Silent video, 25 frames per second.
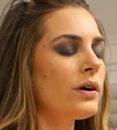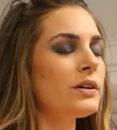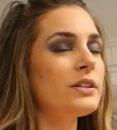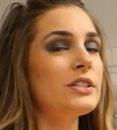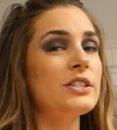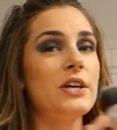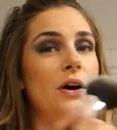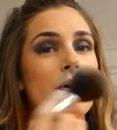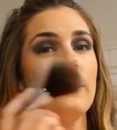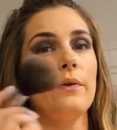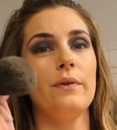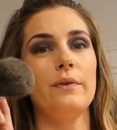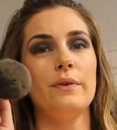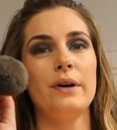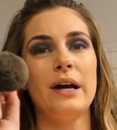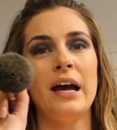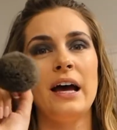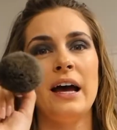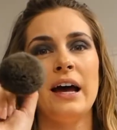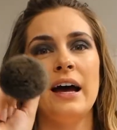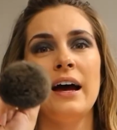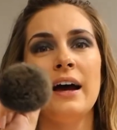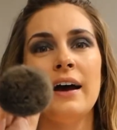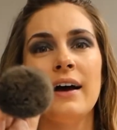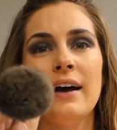So
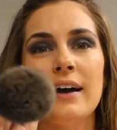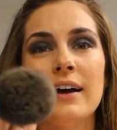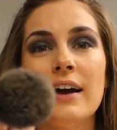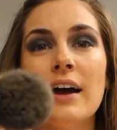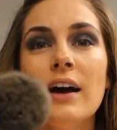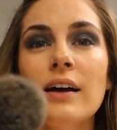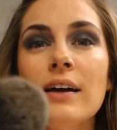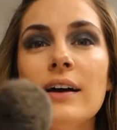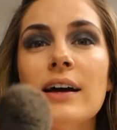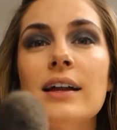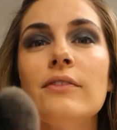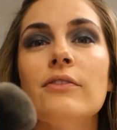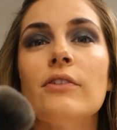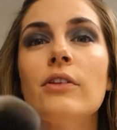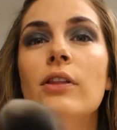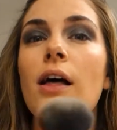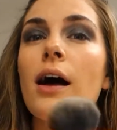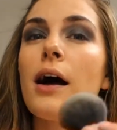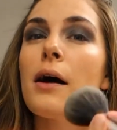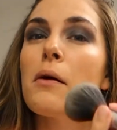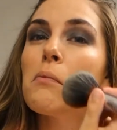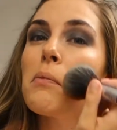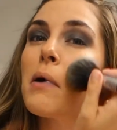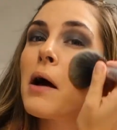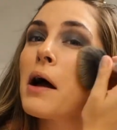I got kind of a
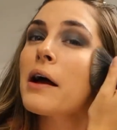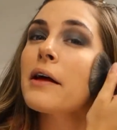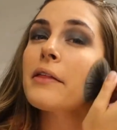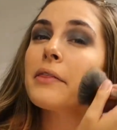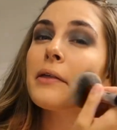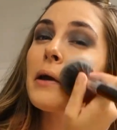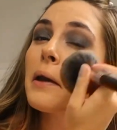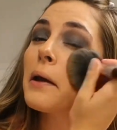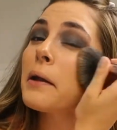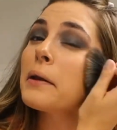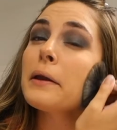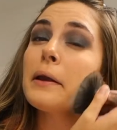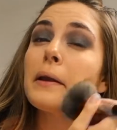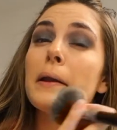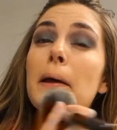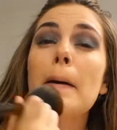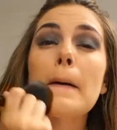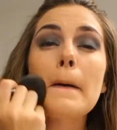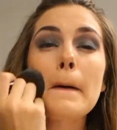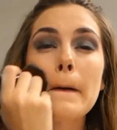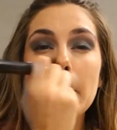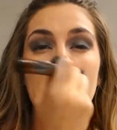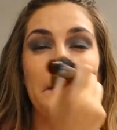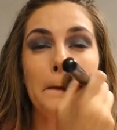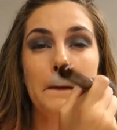lot, but I think I need
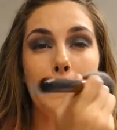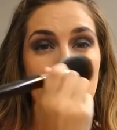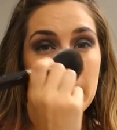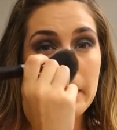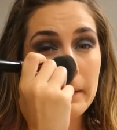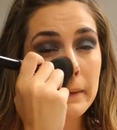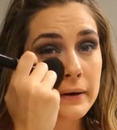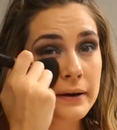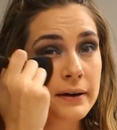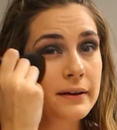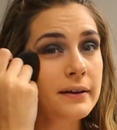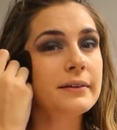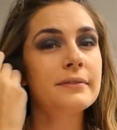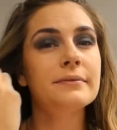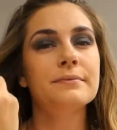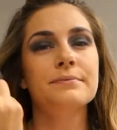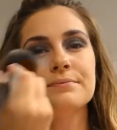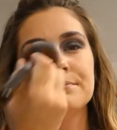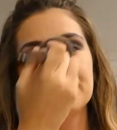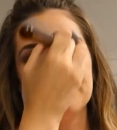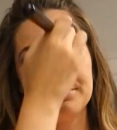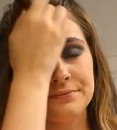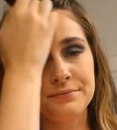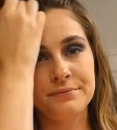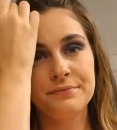to
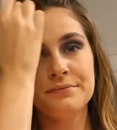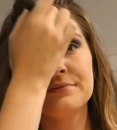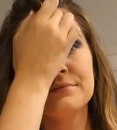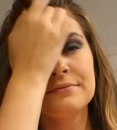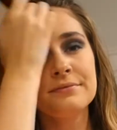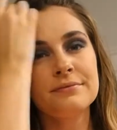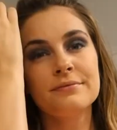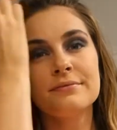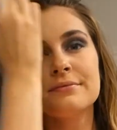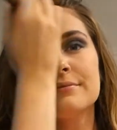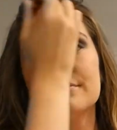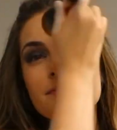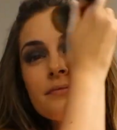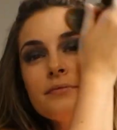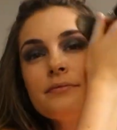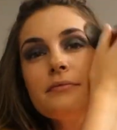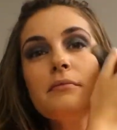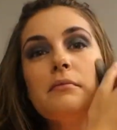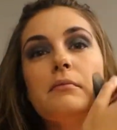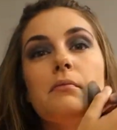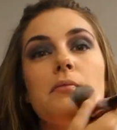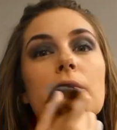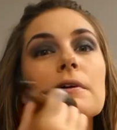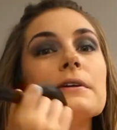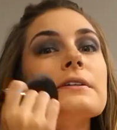
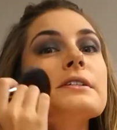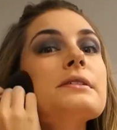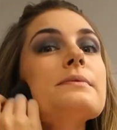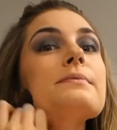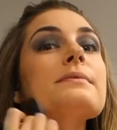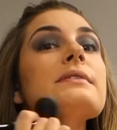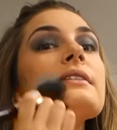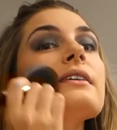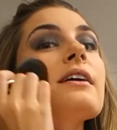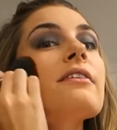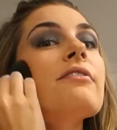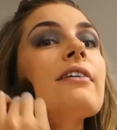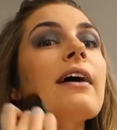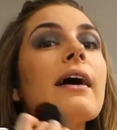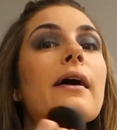blur some stuff